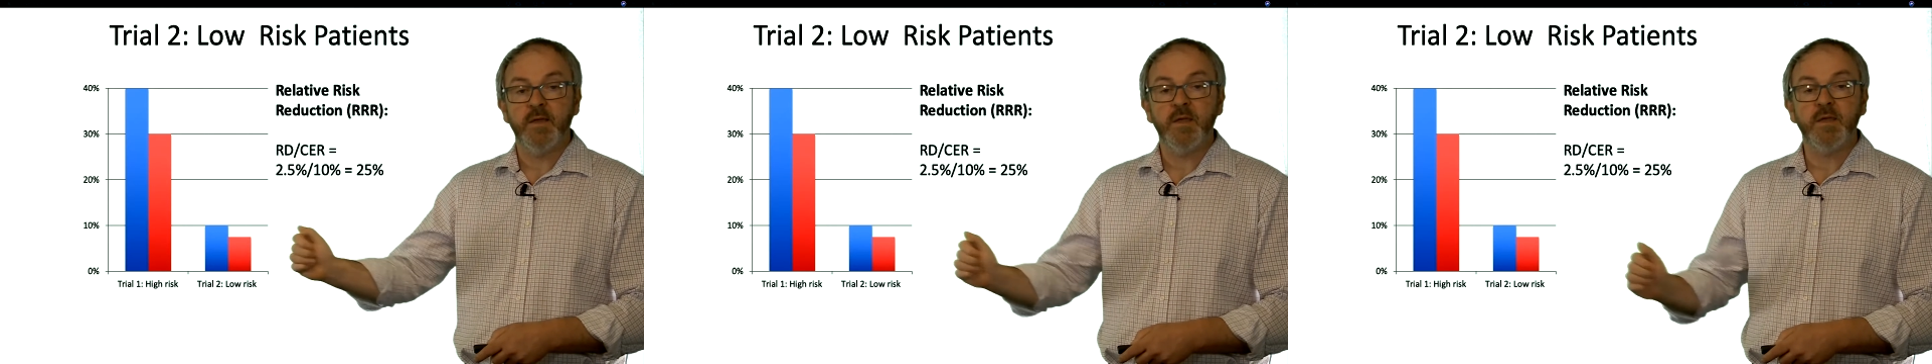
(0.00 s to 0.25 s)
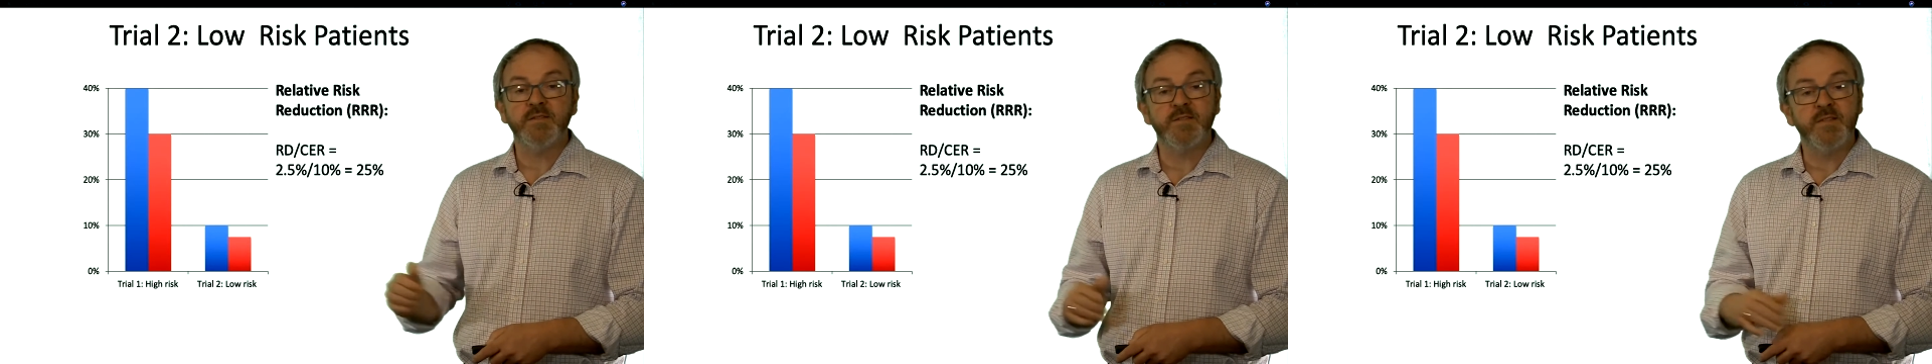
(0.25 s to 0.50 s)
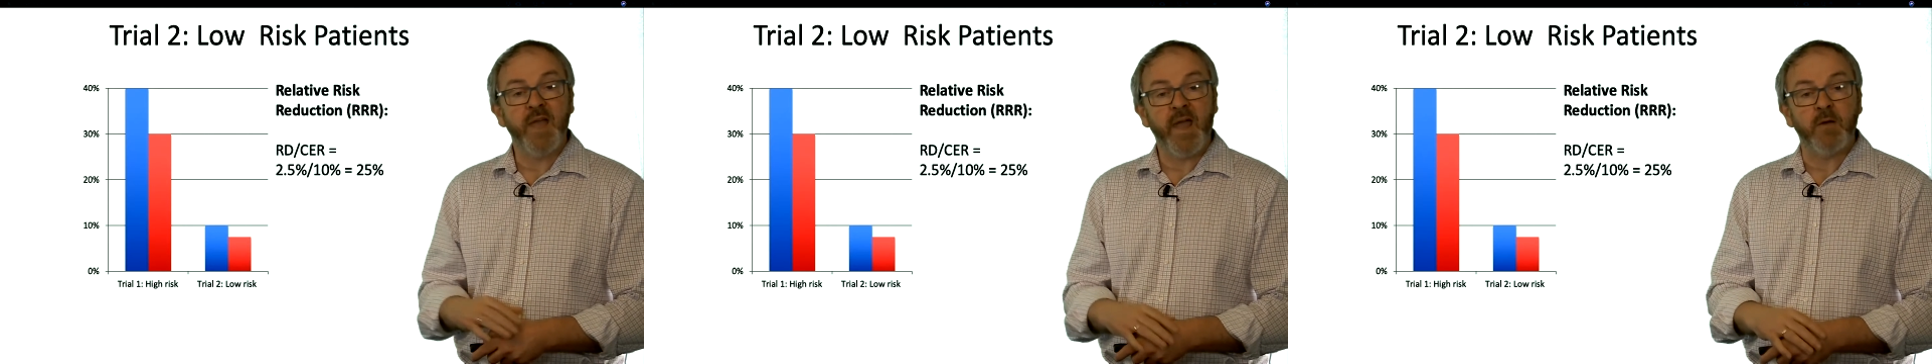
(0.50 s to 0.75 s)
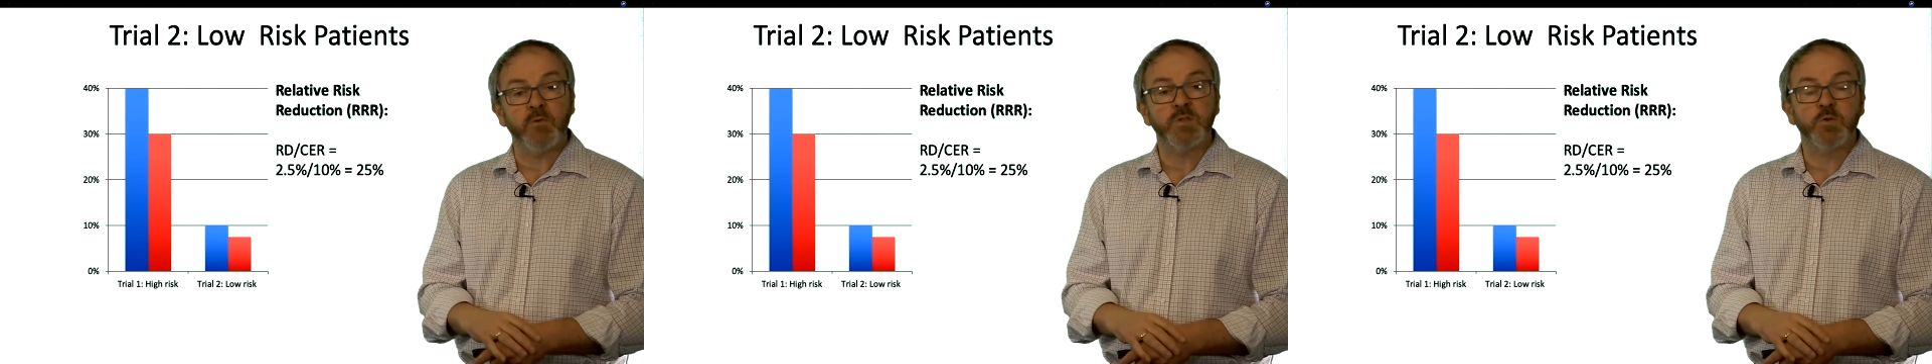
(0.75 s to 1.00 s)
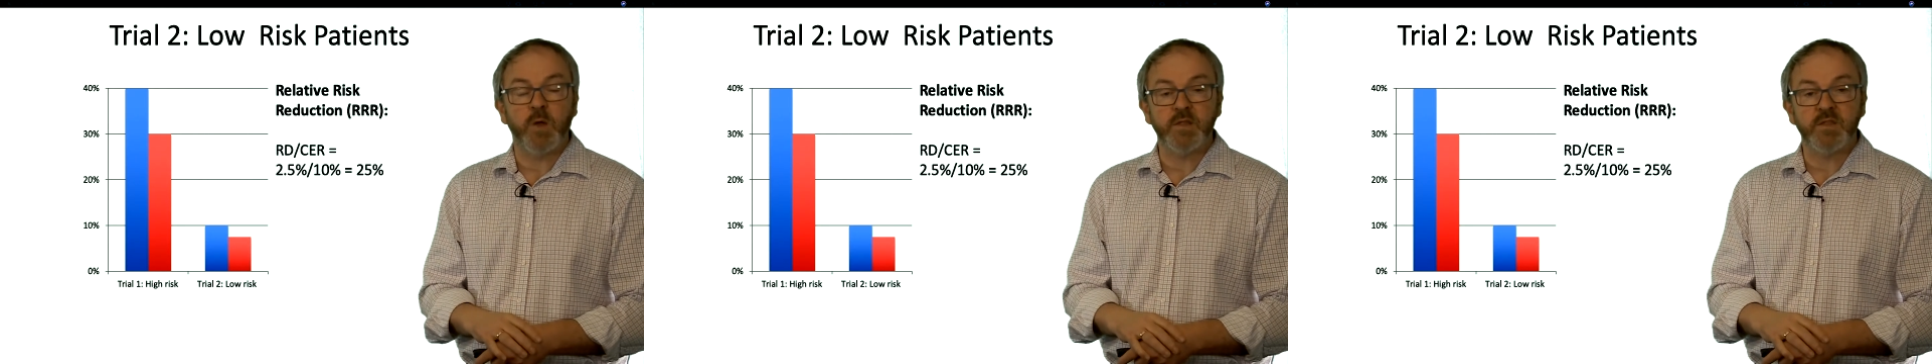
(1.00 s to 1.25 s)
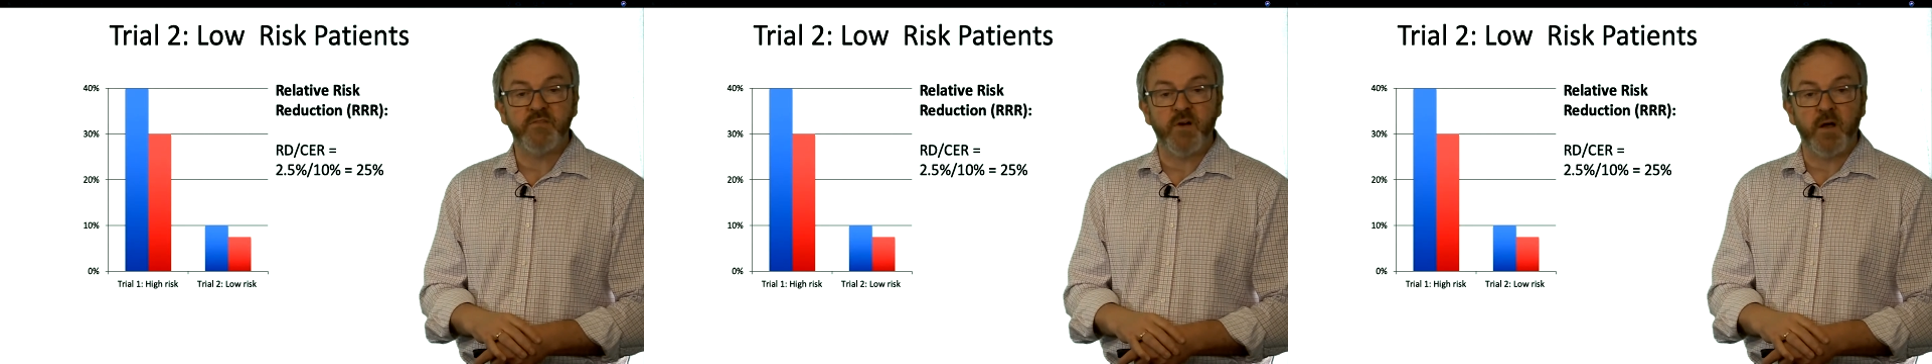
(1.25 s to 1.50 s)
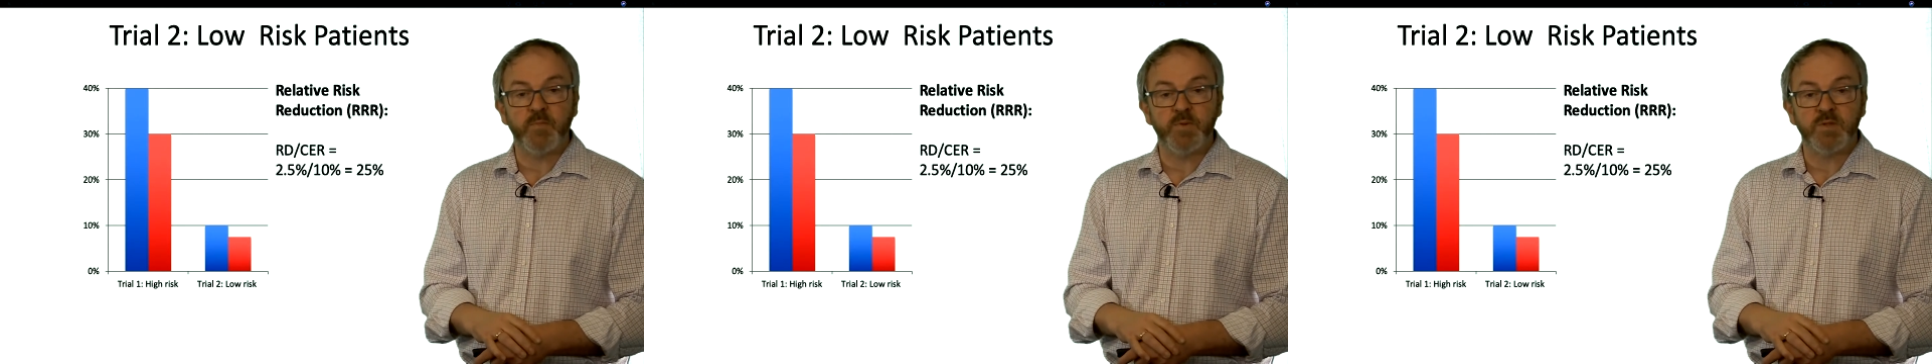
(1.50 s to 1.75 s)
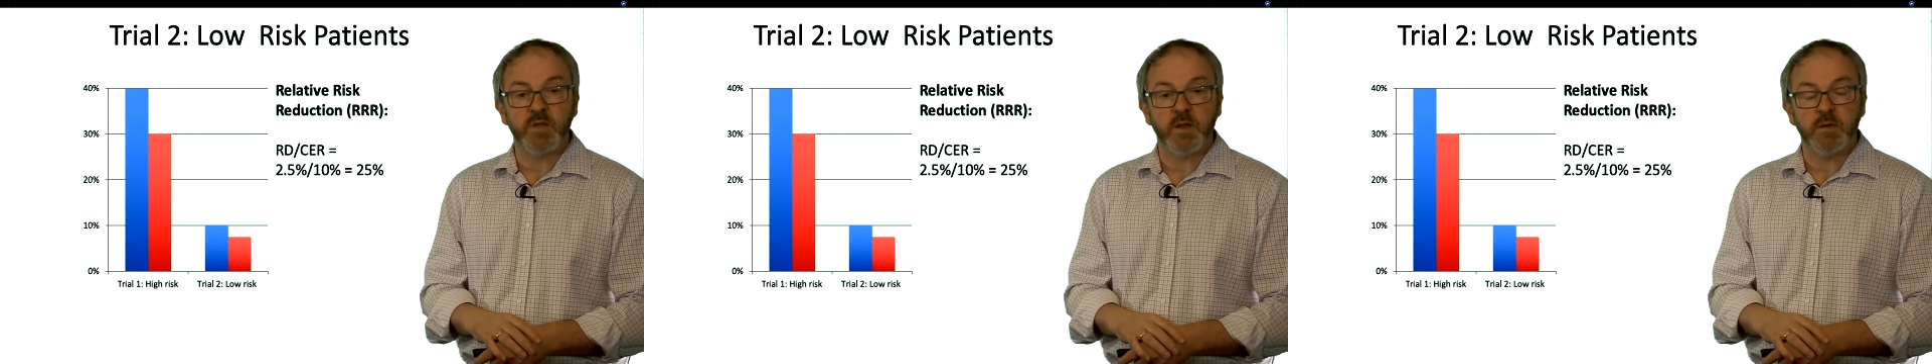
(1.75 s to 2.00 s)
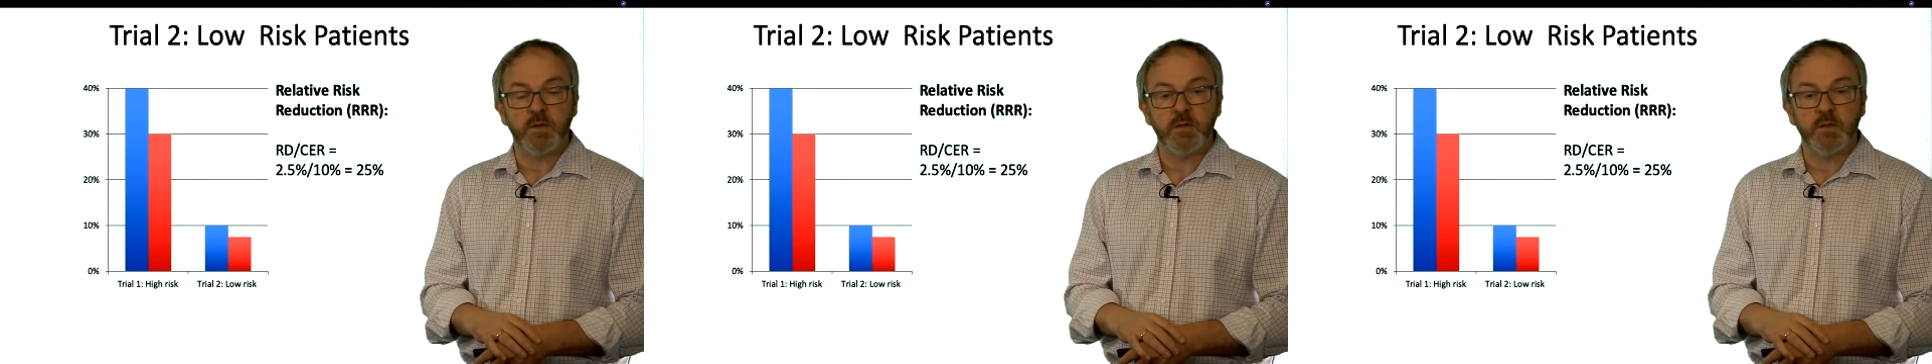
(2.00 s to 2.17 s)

is now 25%.